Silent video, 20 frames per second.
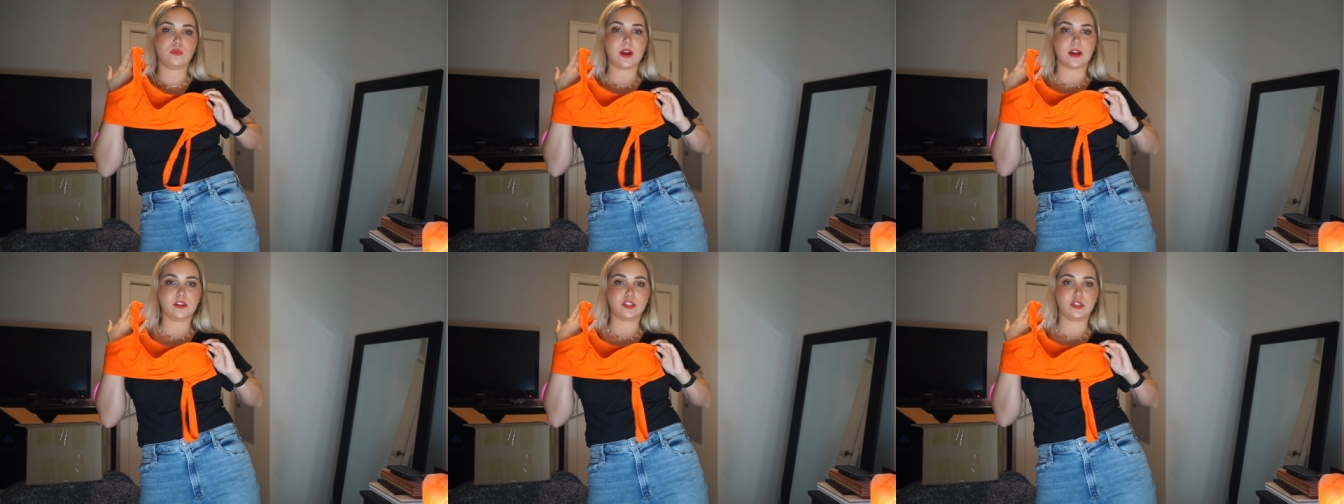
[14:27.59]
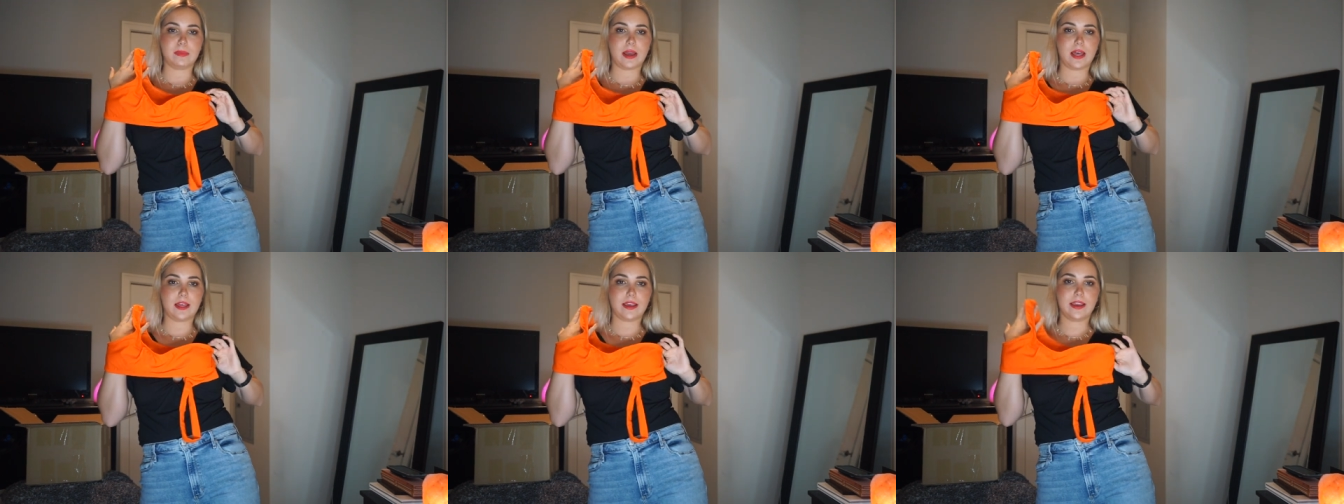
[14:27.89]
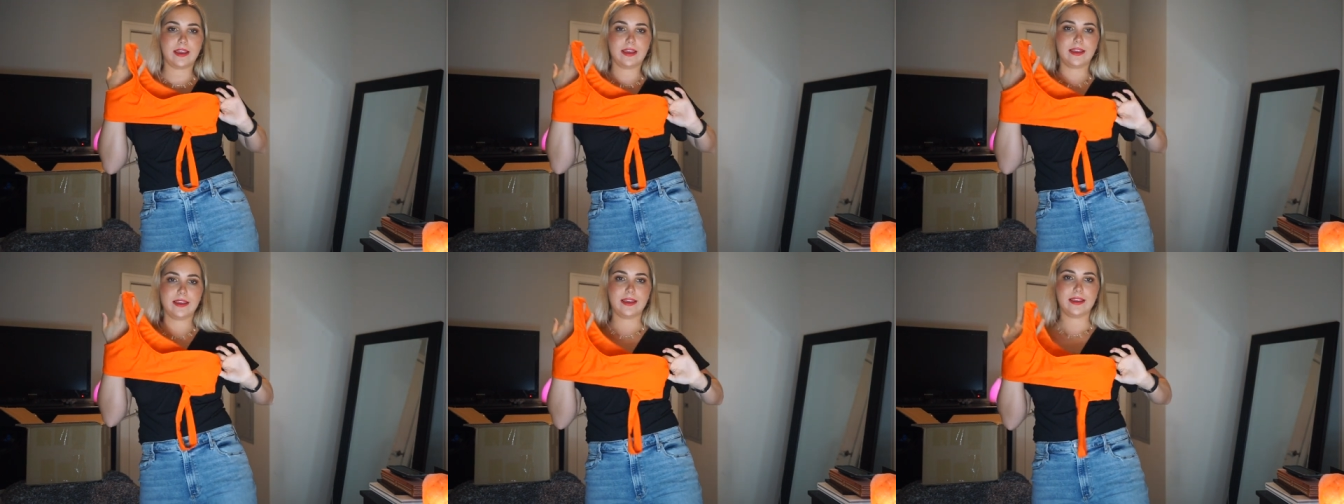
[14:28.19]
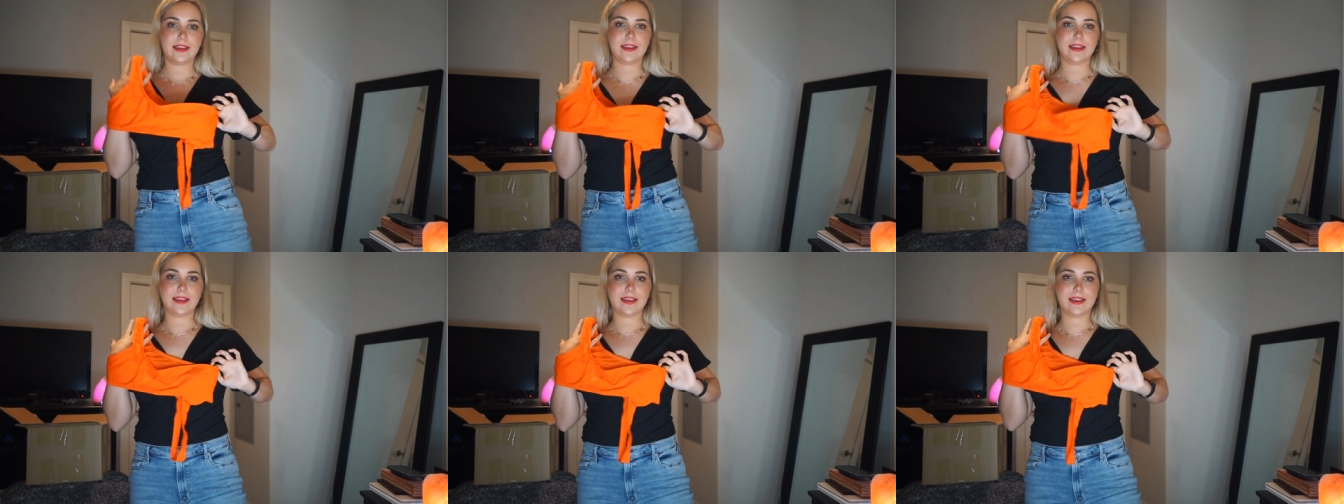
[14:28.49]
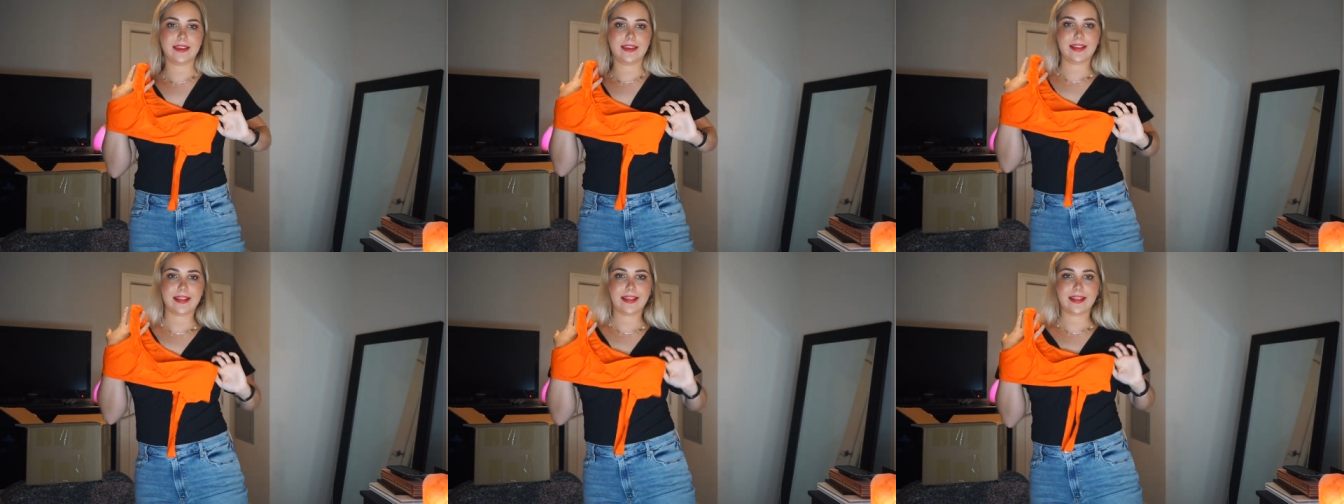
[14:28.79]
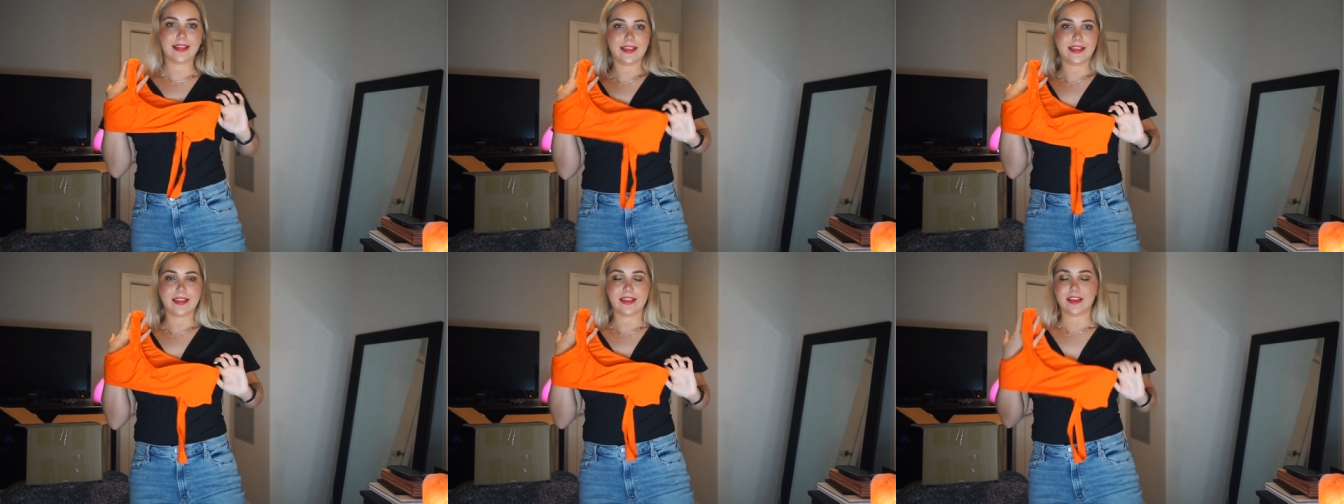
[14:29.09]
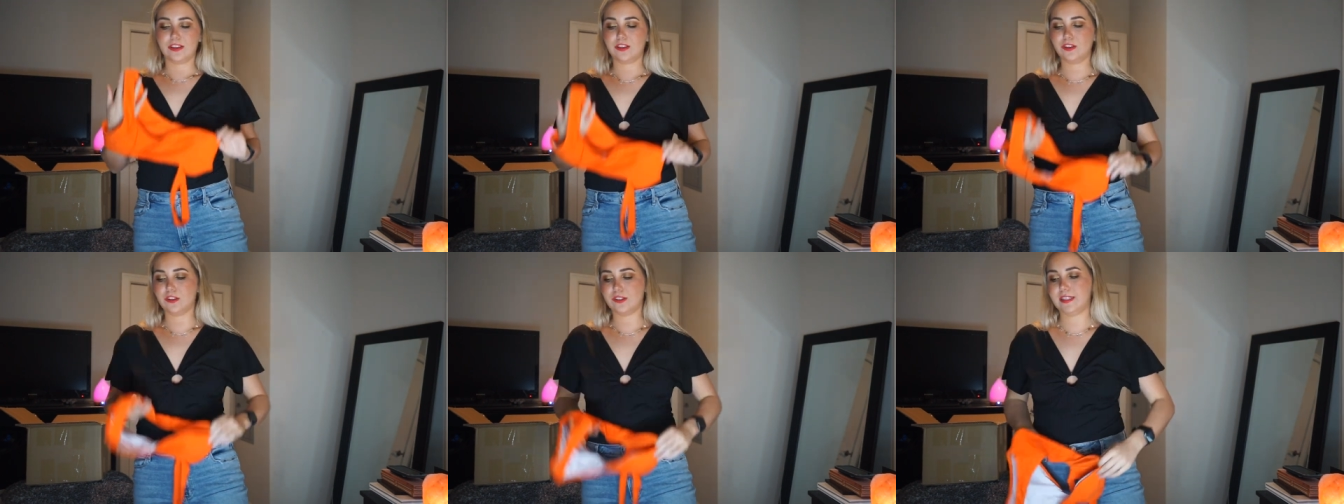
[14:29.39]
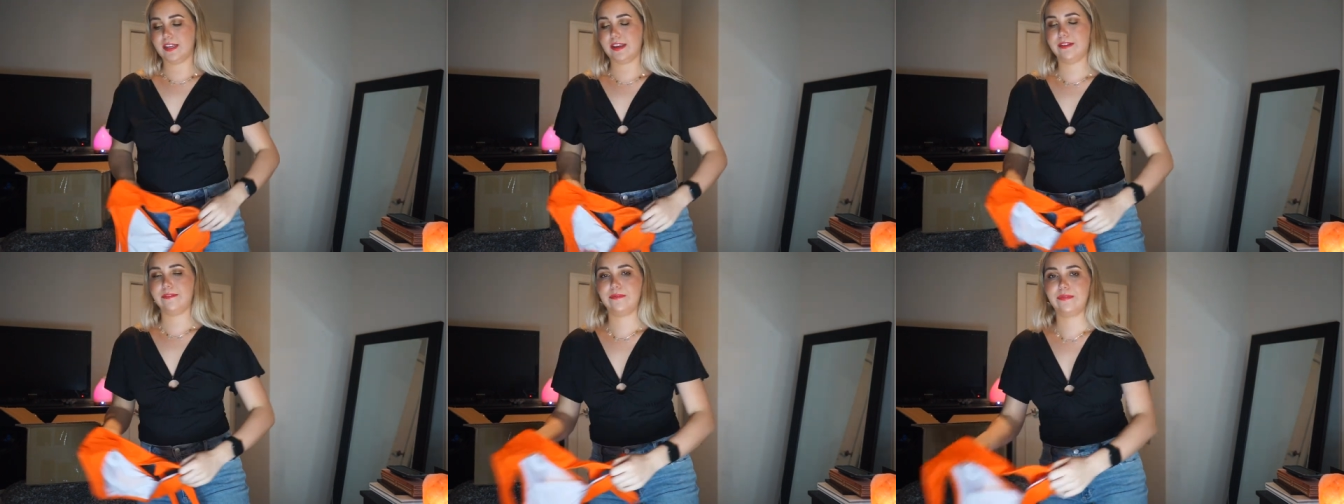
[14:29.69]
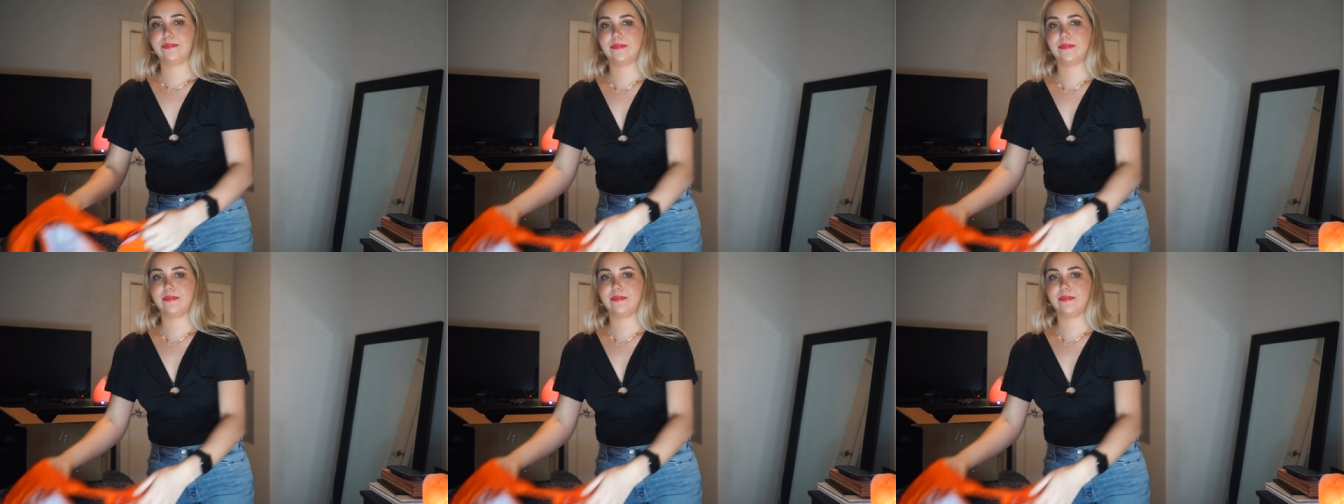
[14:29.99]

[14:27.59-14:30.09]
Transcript: around your belly. You'll see.